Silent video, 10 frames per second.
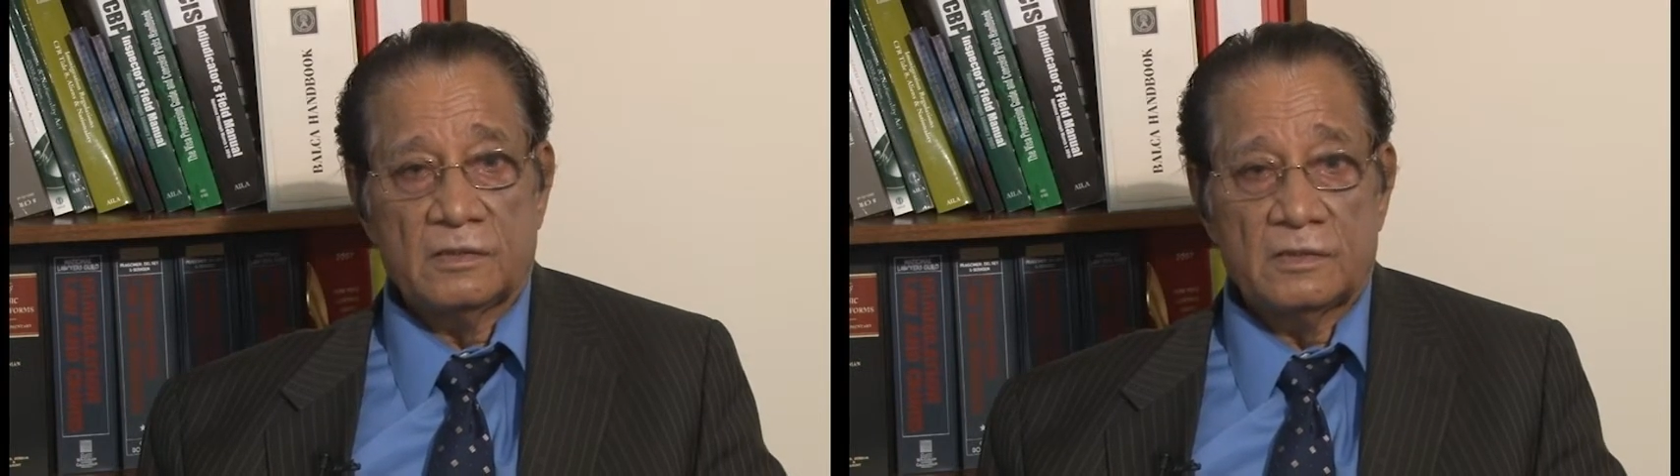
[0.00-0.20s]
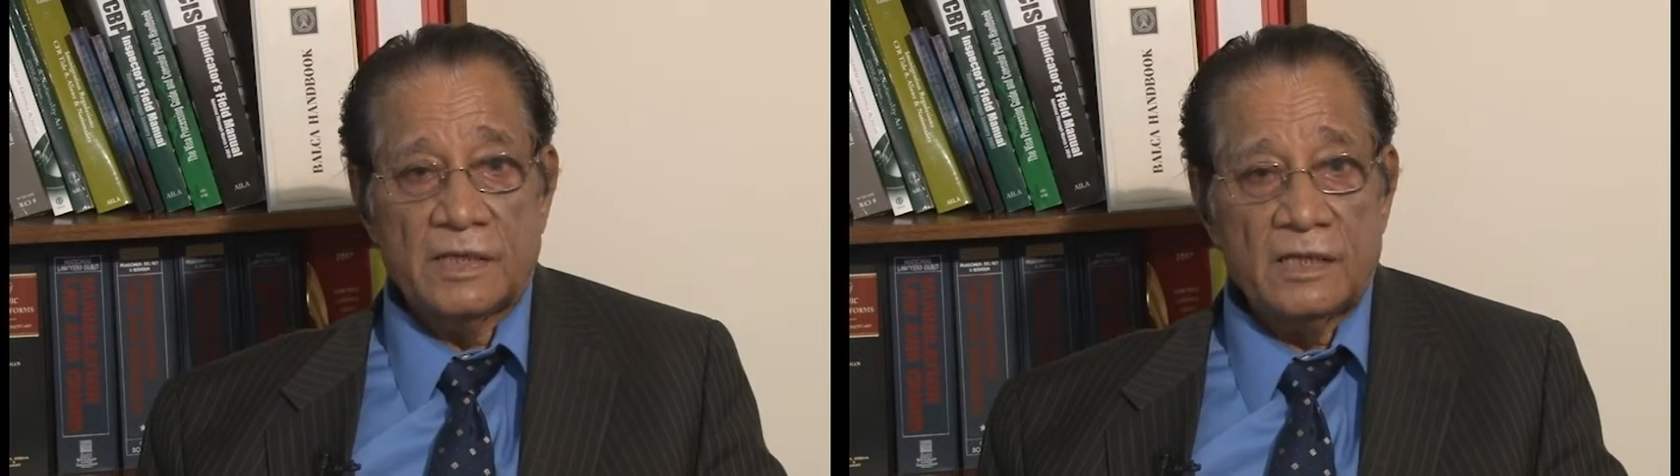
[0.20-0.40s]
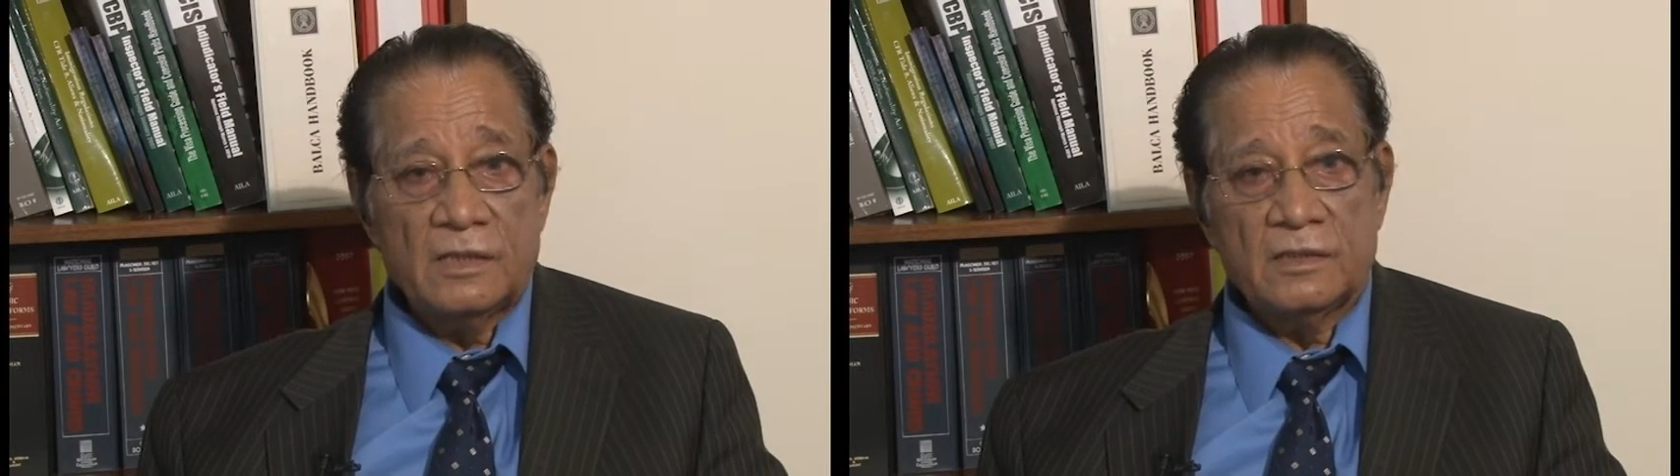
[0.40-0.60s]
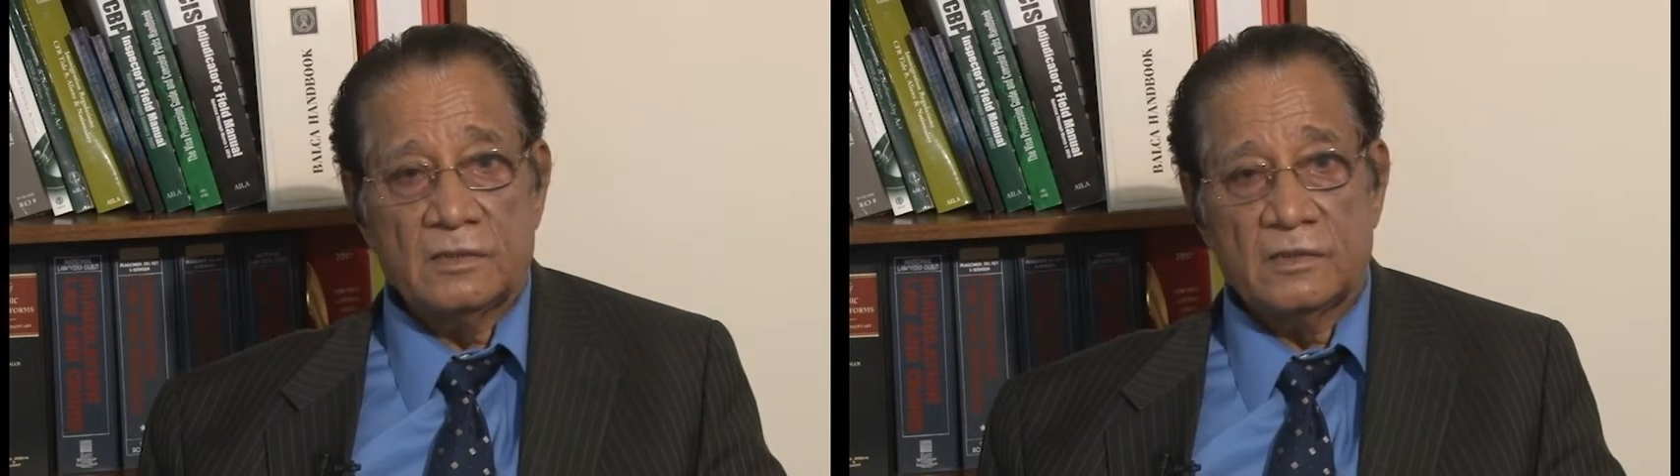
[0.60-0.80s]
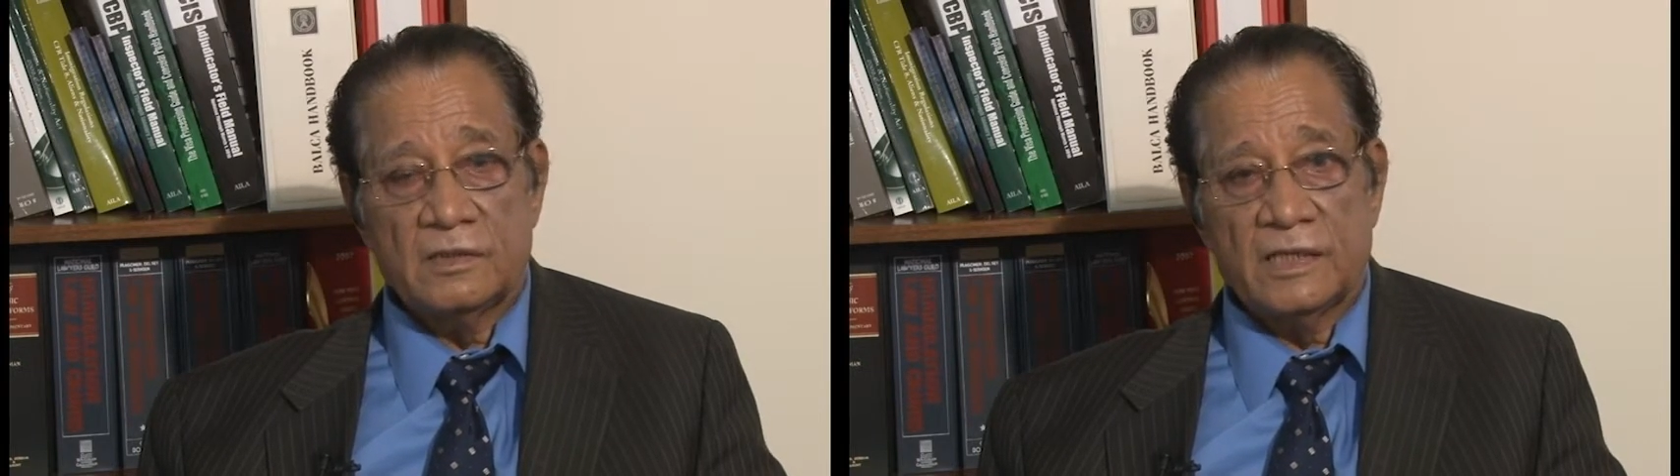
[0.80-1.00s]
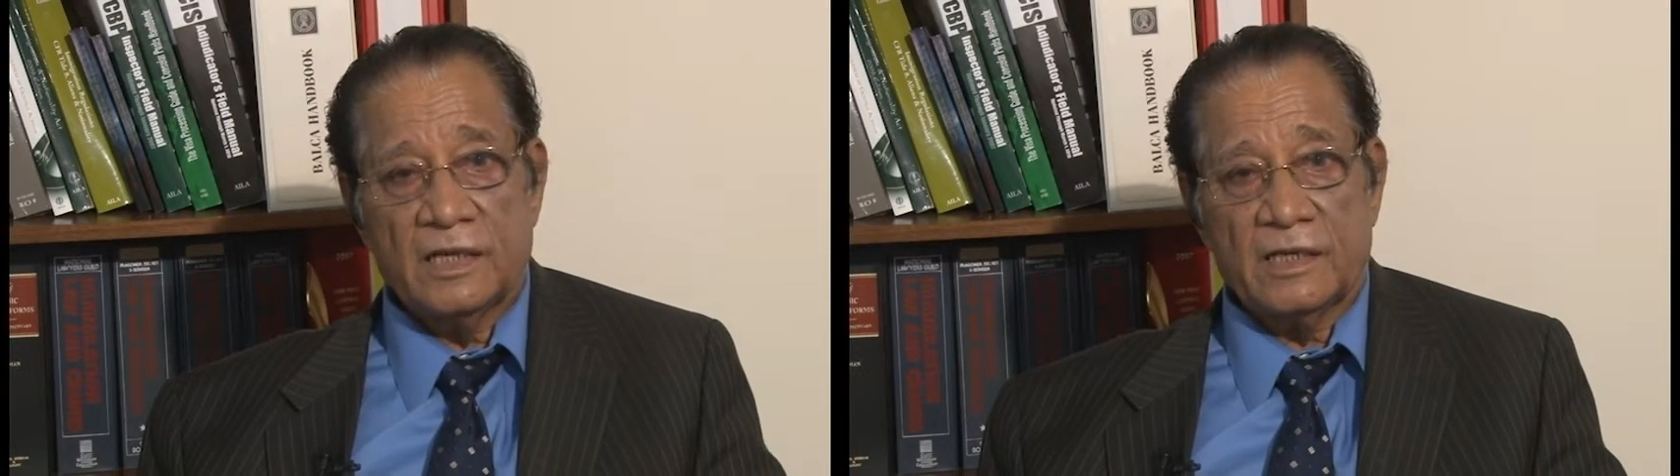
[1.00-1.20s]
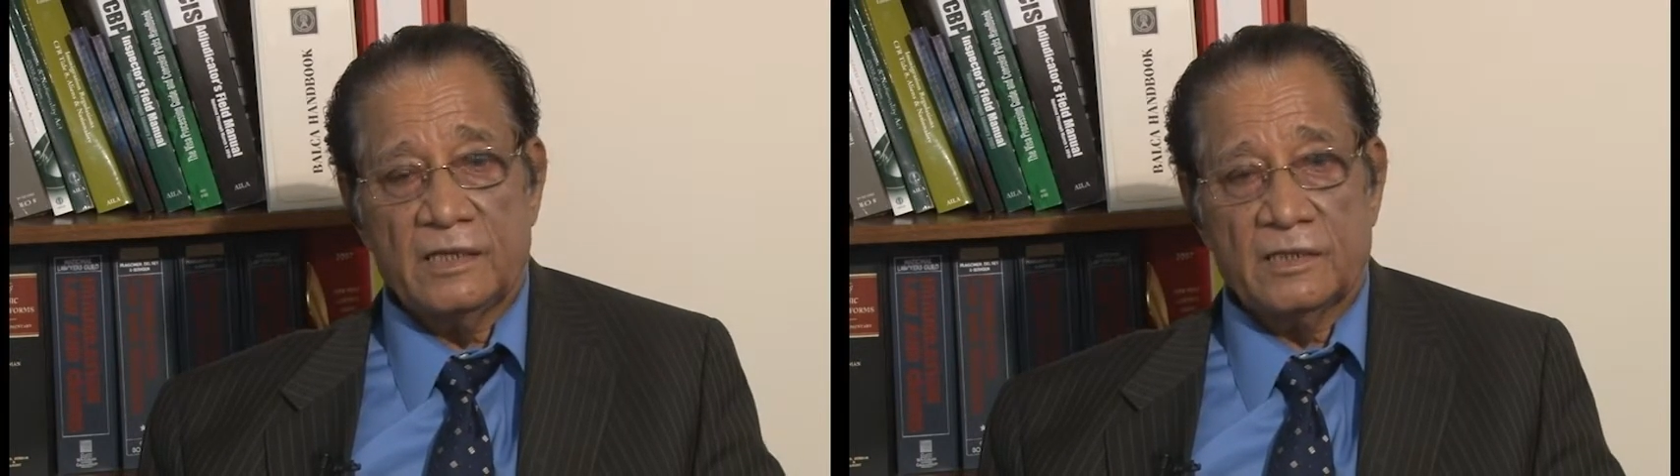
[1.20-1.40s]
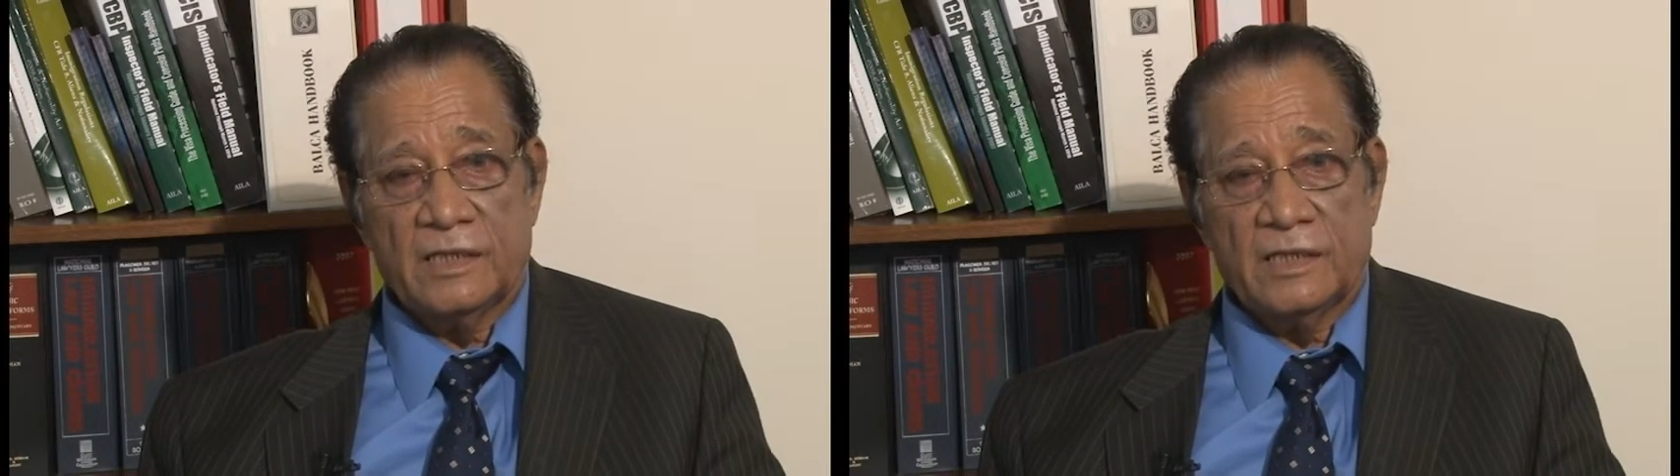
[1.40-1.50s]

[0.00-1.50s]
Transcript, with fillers: then they can